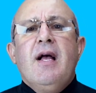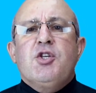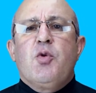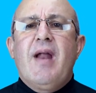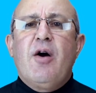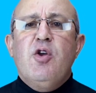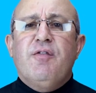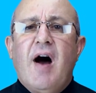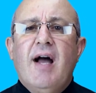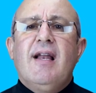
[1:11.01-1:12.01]
So now
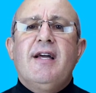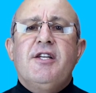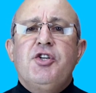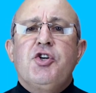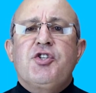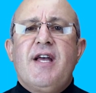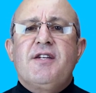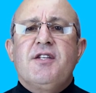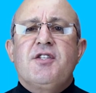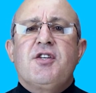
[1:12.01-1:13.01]
you've highlighted your
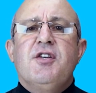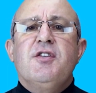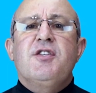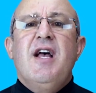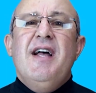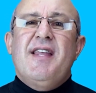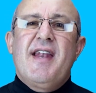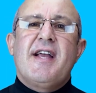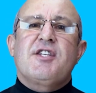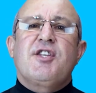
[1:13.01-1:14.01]
sentences, the
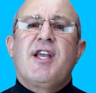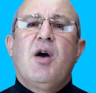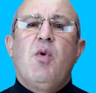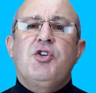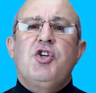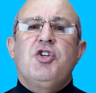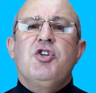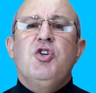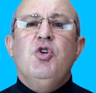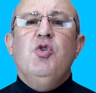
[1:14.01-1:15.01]
next thing I want you to
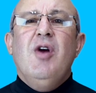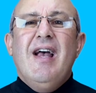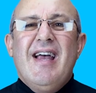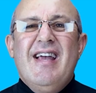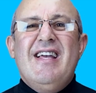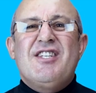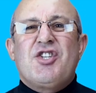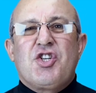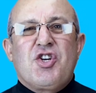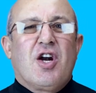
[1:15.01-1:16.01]
do is
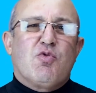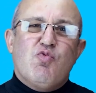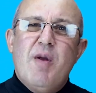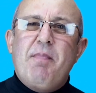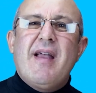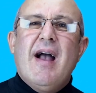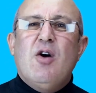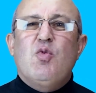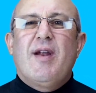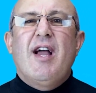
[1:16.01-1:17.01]
to start ripping
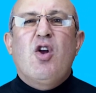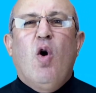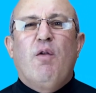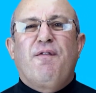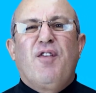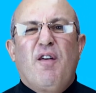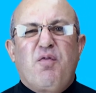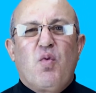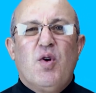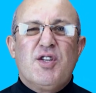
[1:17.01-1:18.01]
out what I call fluff
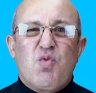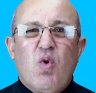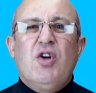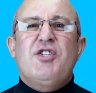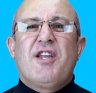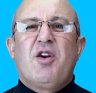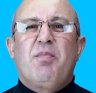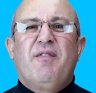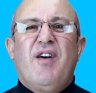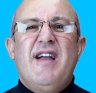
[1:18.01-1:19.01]
words, words that are
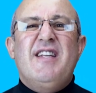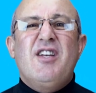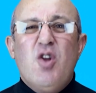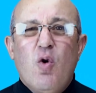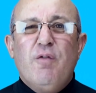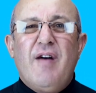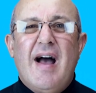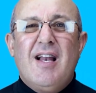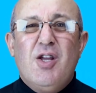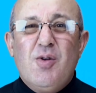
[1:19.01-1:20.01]
providing no
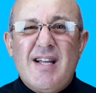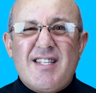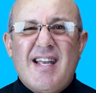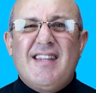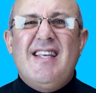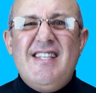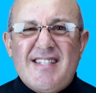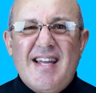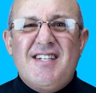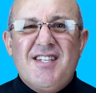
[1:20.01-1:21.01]
value. Let's get these
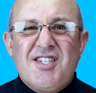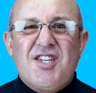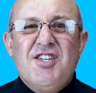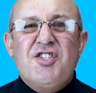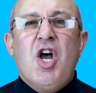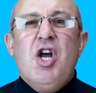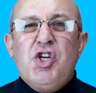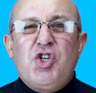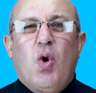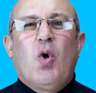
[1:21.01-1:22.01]
sentences
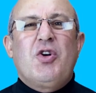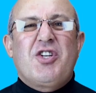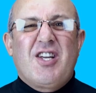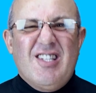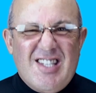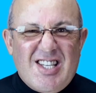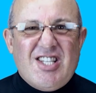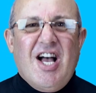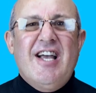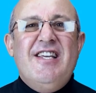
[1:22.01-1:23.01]
short,
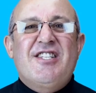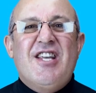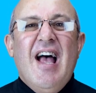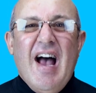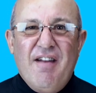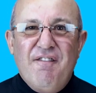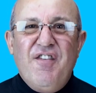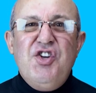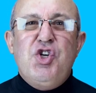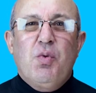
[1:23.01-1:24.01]
concise, and
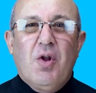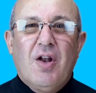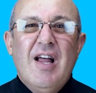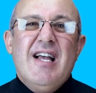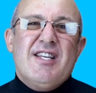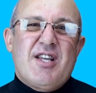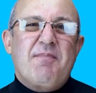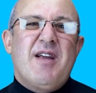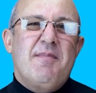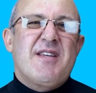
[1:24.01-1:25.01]
visual.
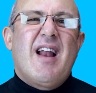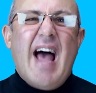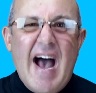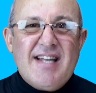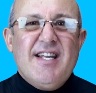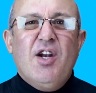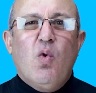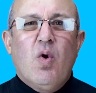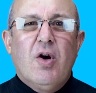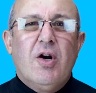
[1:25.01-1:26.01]
Sometimes I'll add in a
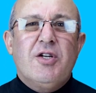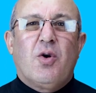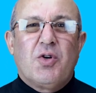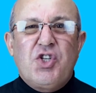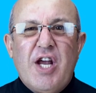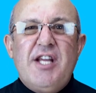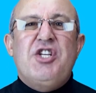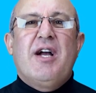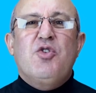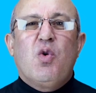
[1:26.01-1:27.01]
word or change
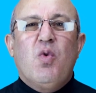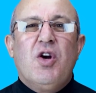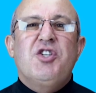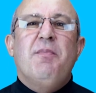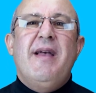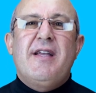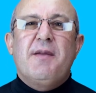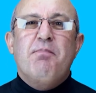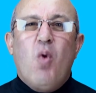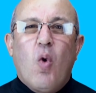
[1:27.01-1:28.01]
out a word to make
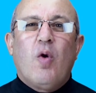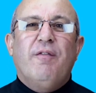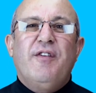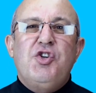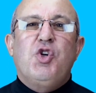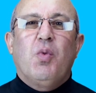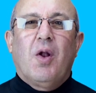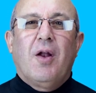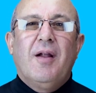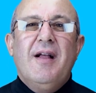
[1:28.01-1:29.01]
it more
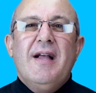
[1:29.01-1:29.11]
visual.